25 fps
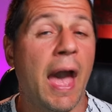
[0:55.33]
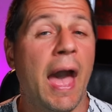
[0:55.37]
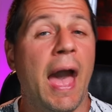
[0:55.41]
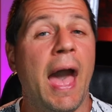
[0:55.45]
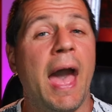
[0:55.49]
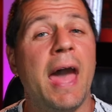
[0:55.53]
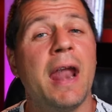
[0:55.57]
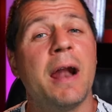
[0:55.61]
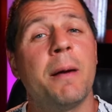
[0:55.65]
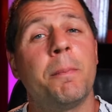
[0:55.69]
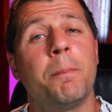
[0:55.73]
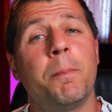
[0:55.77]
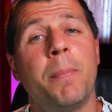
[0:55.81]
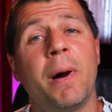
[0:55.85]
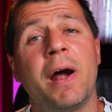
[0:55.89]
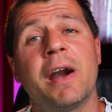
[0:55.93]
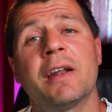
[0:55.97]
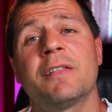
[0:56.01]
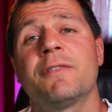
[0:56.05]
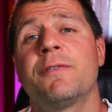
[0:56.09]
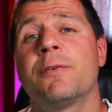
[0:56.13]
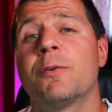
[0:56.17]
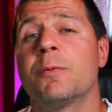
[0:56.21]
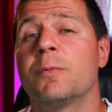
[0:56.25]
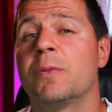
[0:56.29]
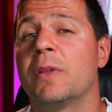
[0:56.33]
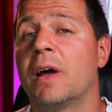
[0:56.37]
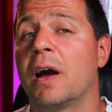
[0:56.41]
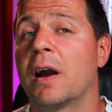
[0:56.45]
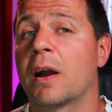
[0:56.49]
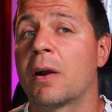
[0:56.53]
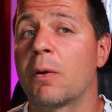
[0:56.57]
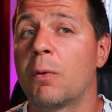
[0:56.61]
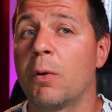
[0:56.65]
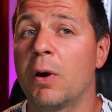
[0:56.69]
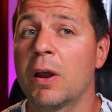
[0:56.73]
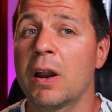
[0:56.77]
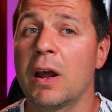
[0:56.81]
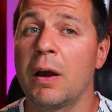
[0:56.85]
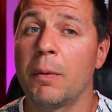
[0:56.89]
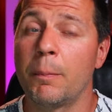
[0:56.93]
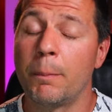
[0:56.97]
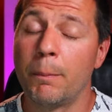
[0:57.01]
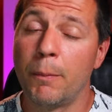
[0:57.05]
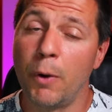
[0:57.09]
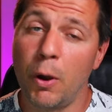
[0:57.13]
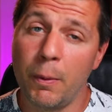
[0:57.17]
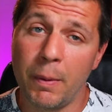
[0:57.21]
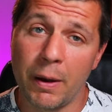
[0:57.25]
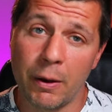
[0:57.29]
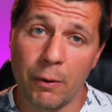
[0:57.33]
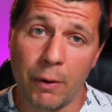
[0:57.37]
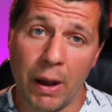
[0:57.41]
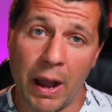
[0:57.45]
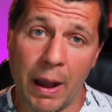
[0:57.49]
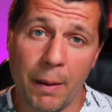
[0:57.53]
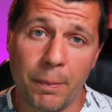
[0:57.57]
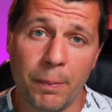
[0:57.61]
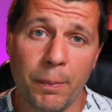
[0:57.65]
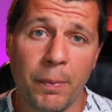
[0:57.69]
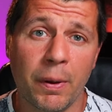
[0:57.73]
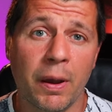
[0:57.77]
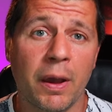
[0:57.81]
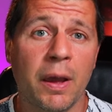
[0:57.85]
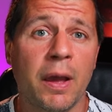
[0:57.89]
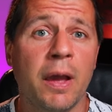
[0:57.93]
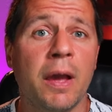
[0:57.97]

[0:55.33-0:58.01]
And apart from the Aqara mobile app,